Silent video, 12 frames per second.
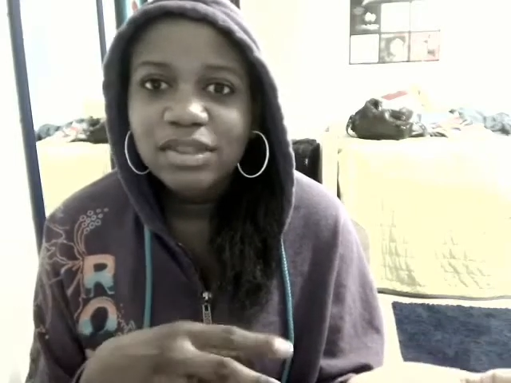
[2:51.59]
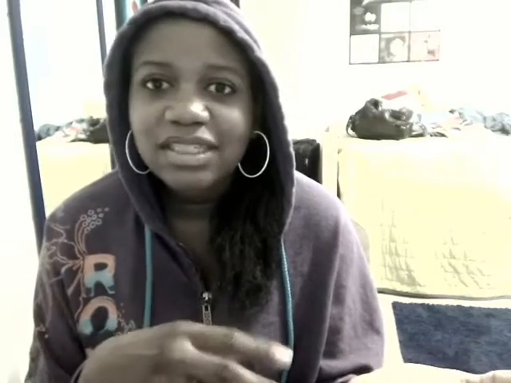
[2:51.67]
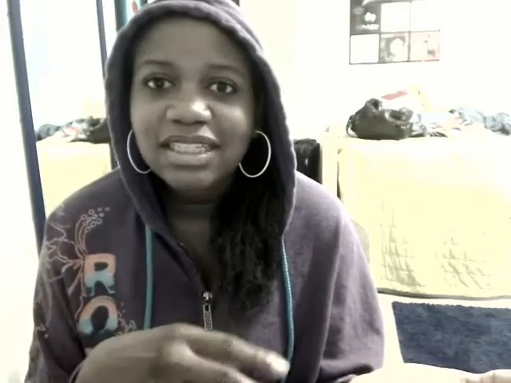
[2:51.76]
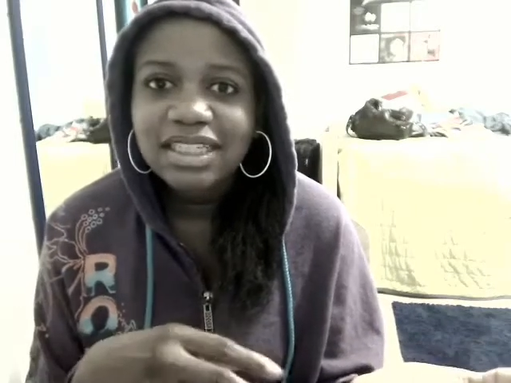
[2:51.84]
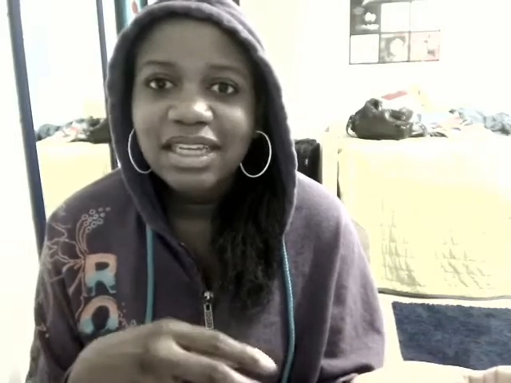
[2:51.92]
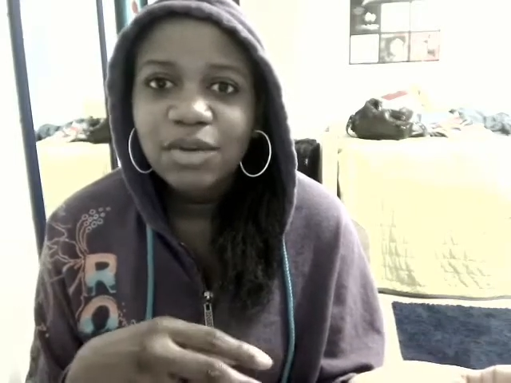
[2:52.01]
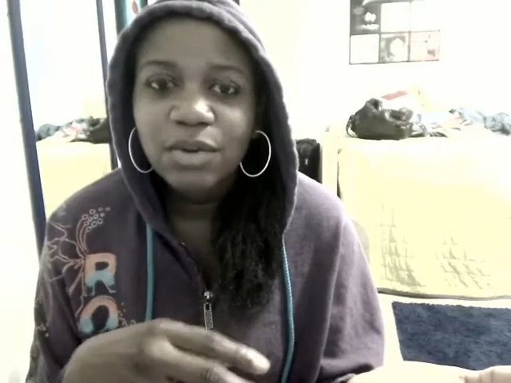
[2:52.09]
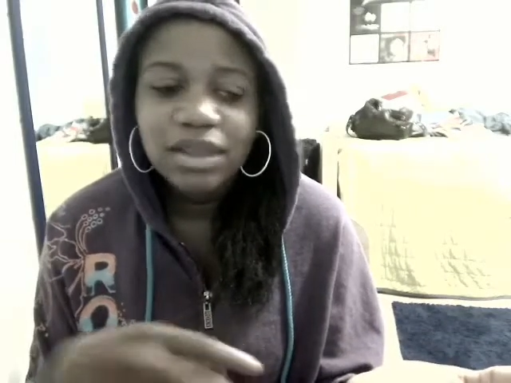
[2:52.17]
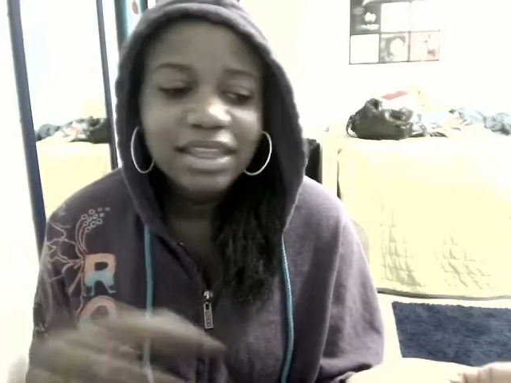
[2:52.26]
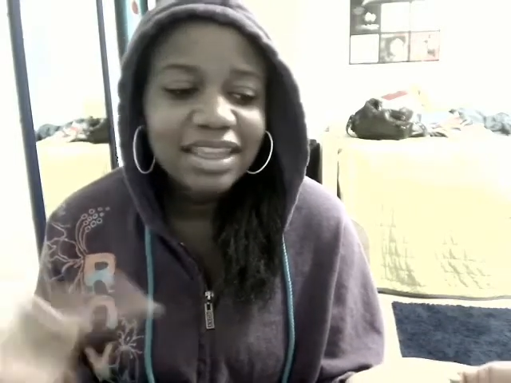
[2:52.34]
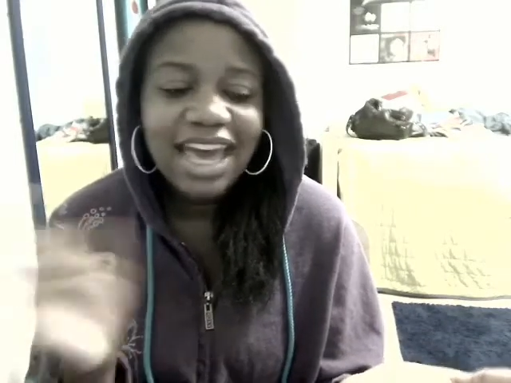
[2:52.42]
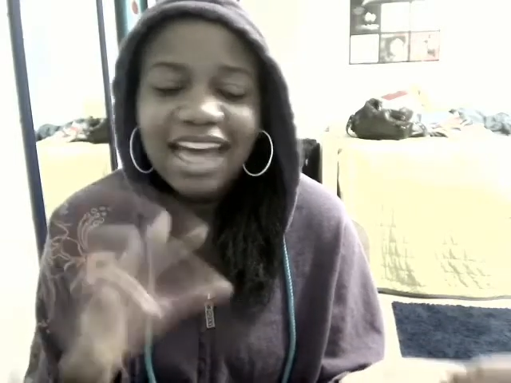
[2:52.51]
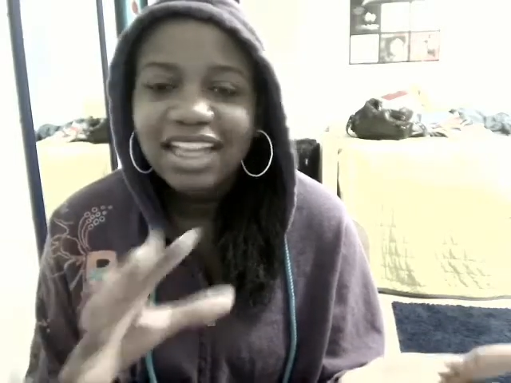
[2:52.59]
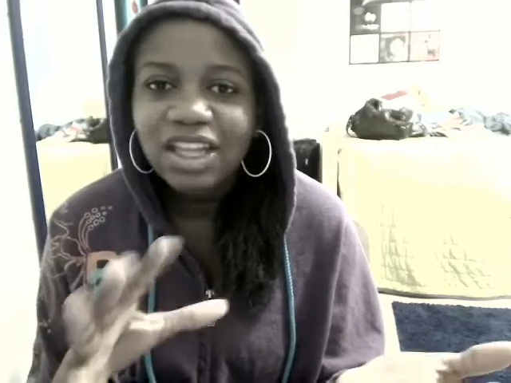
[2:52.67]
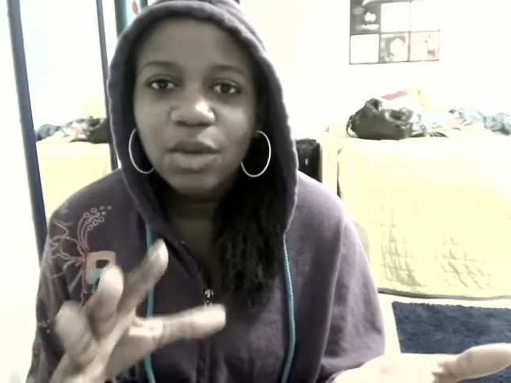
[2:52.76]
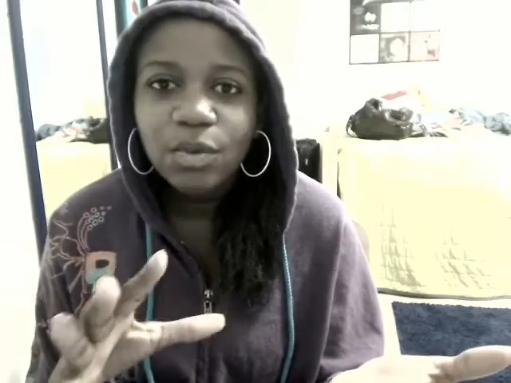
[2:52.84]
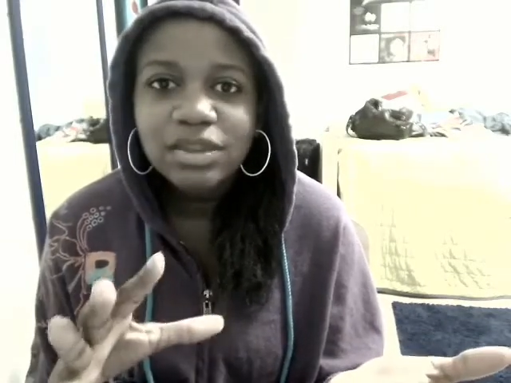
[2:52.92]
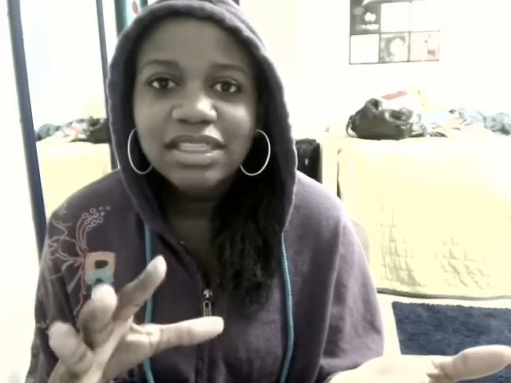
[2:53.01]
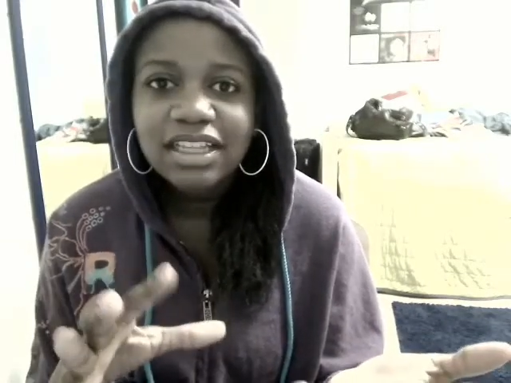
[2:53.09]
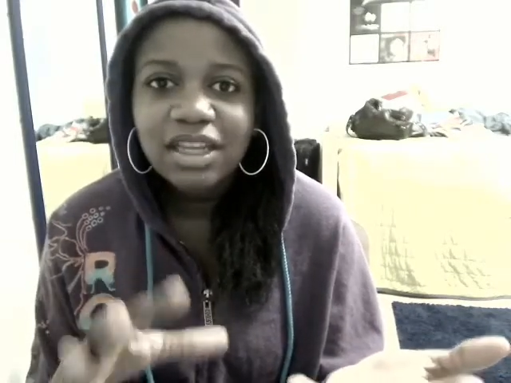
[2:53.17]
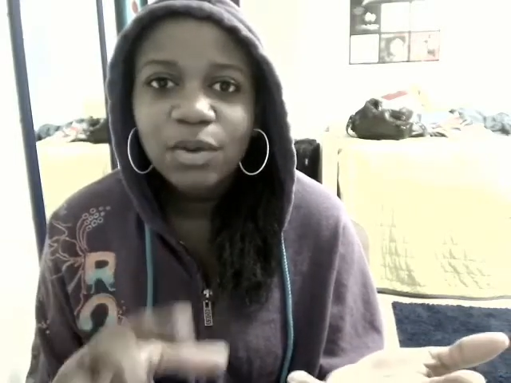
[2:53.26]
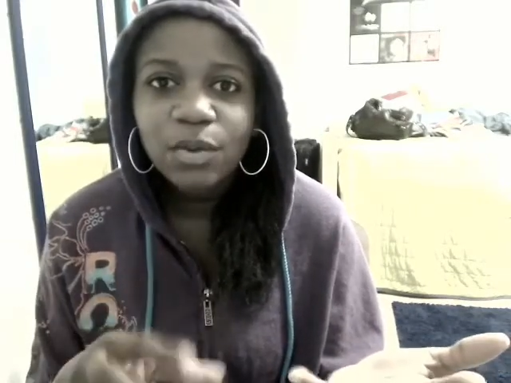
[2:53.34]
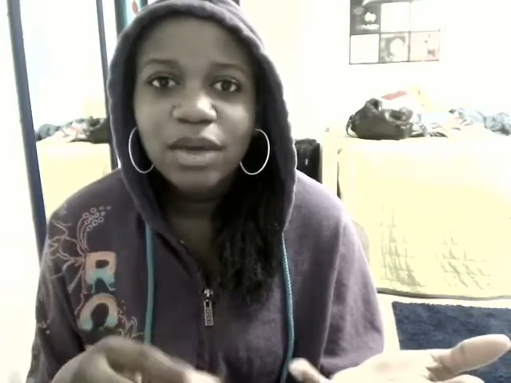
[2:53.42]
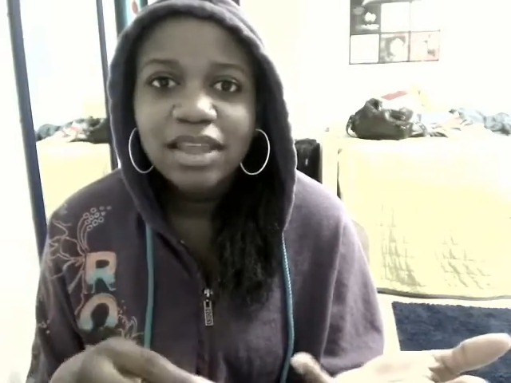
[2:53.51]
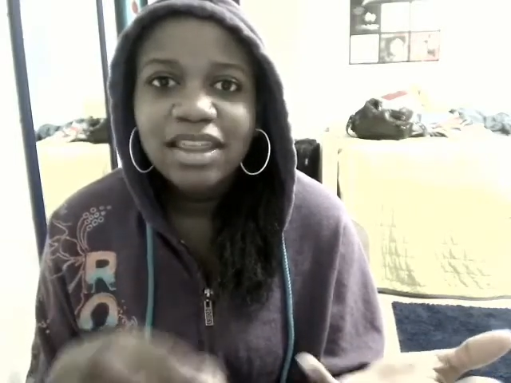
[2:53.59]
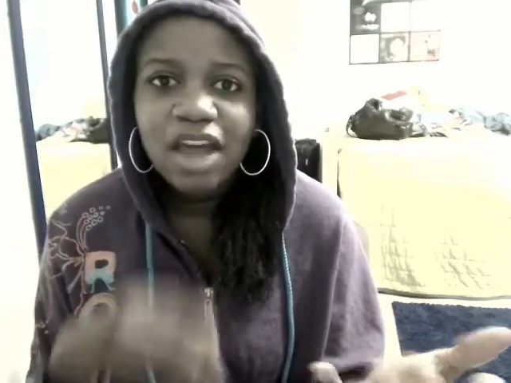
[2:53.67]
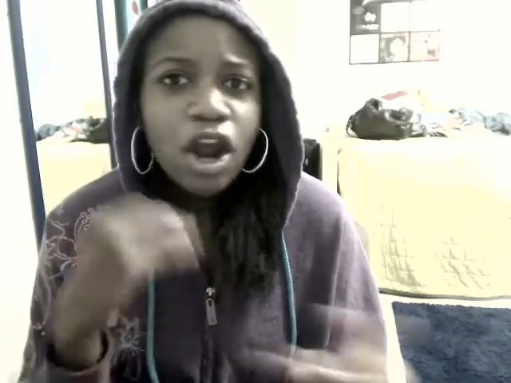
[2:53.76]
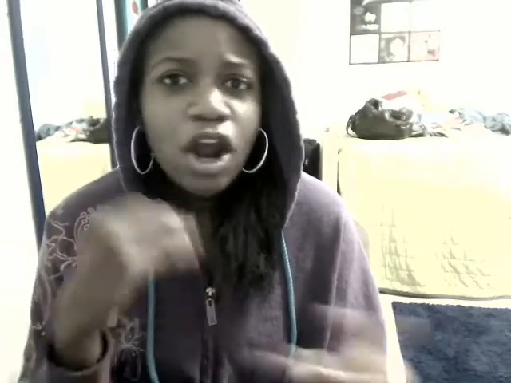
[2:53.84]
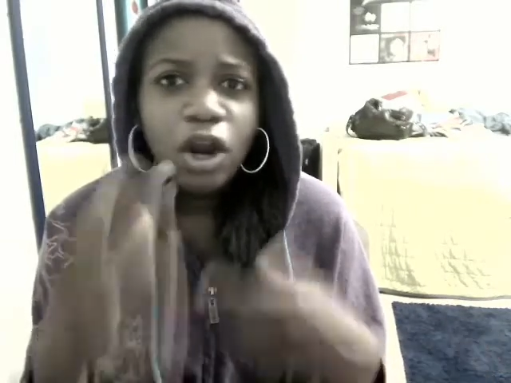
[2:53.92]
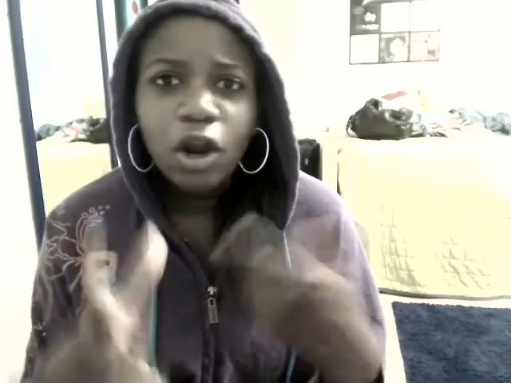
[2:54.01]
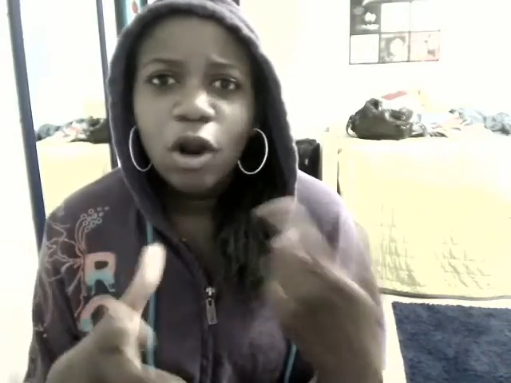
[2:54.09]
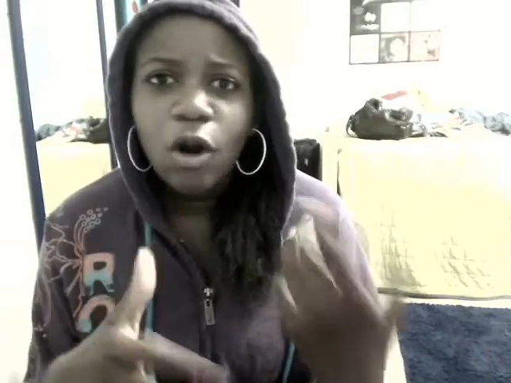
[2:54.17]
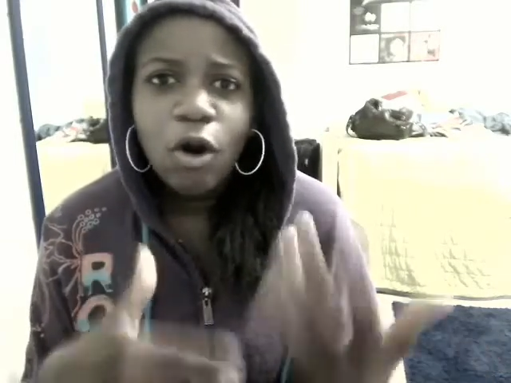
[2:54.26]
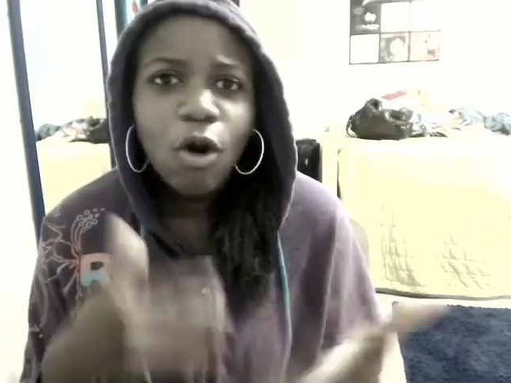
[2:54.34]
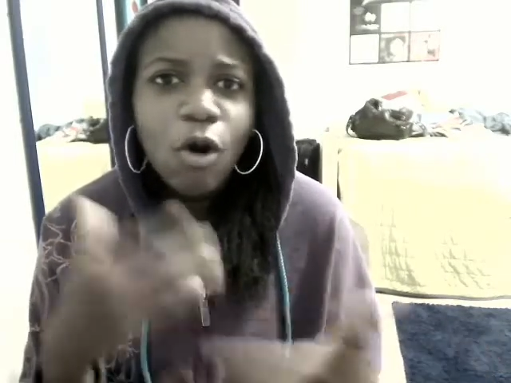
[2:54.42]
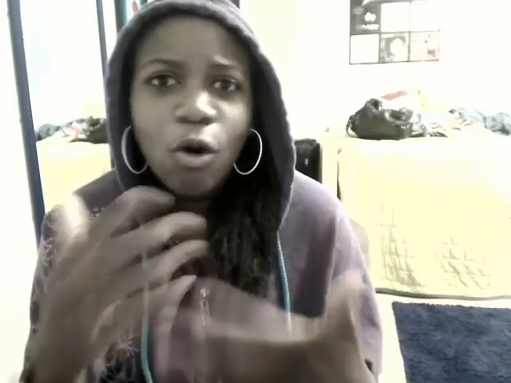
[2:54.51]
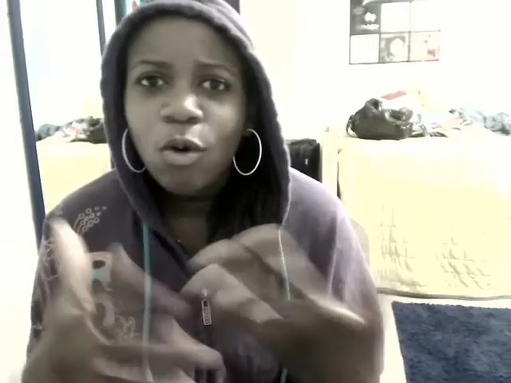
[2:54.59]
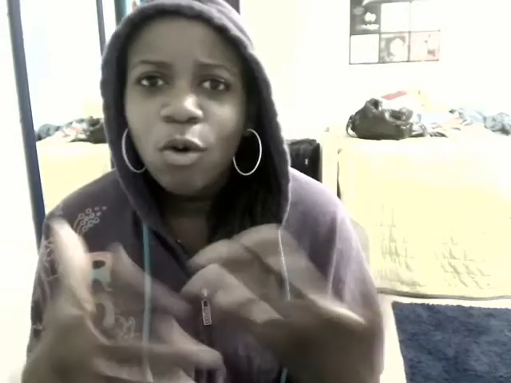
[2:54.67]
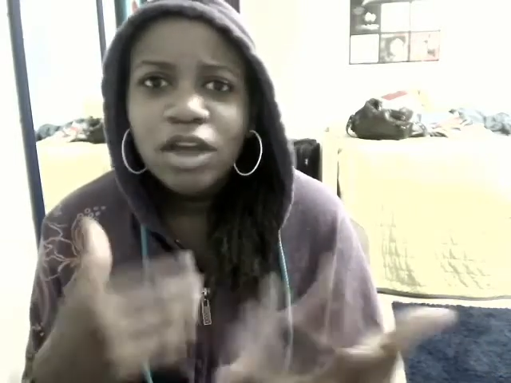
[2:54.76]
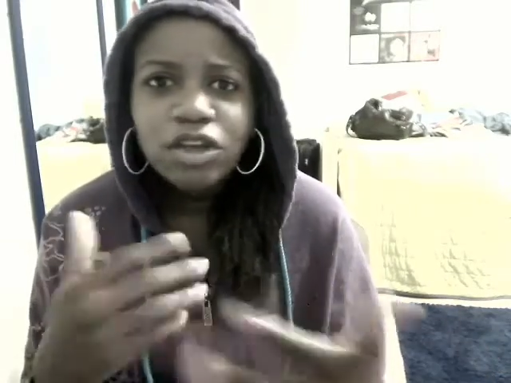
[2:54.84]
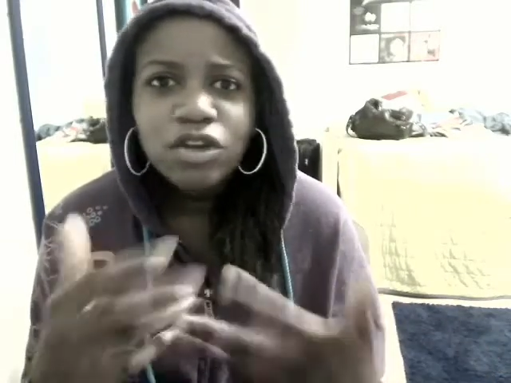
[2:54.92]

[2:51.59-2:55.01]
dealing with and that Elliot was dealing with, her whole,